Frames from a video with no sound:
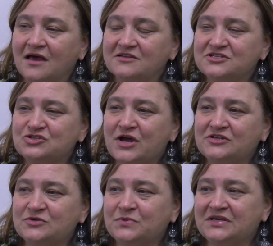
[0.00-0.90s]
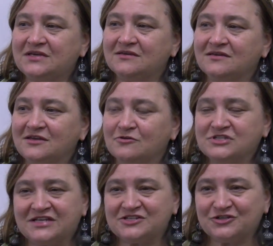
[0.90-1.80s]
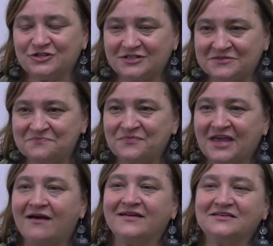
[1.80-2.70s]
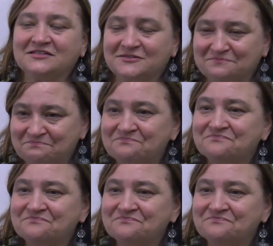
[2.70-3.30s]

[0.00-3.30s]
just try to be you know gentle and kind and